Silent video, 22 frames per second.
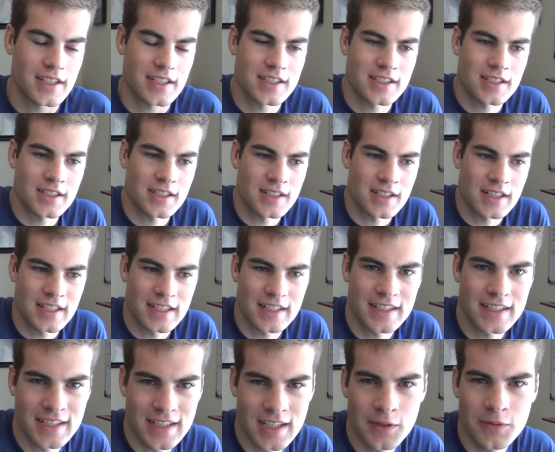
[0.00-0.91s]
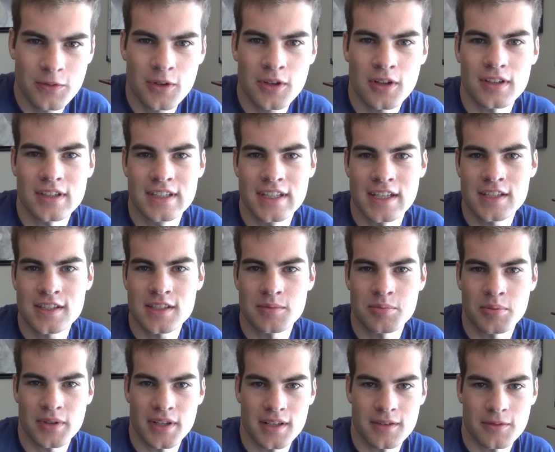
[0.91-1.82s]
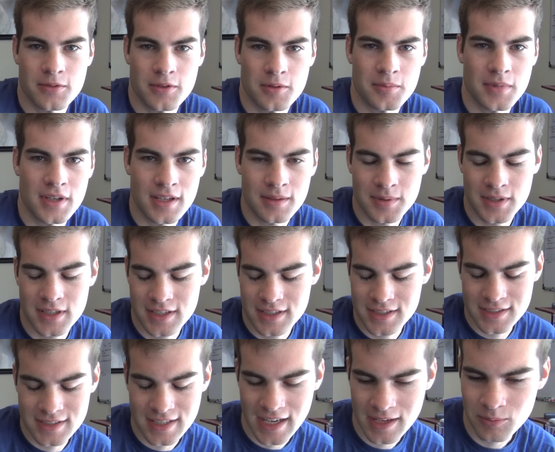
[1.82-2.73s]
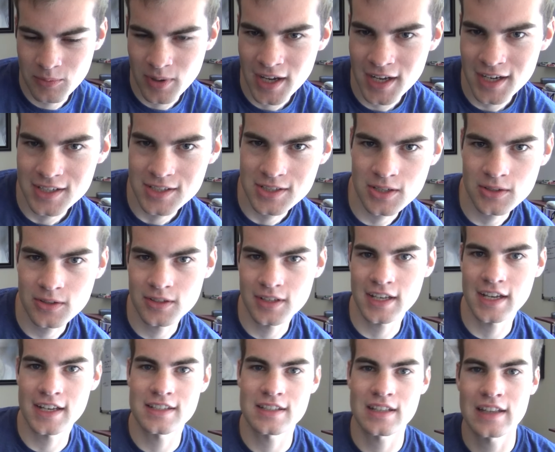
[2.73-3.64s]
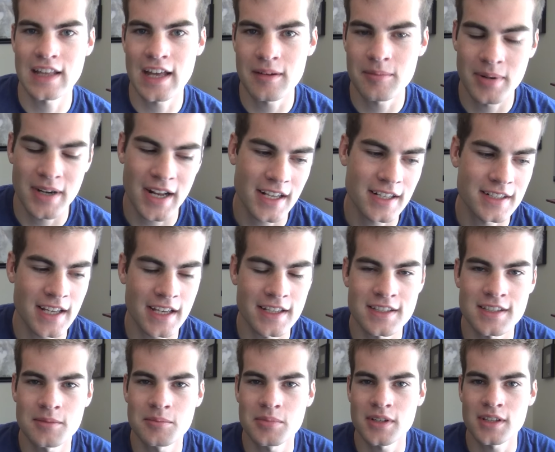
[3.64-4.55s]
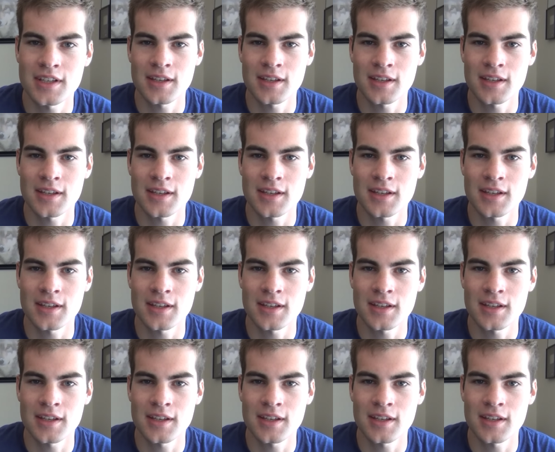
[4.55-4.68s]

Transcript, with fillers: it's a difficult discipline for me because I want to show you guys a lot, but I, I simply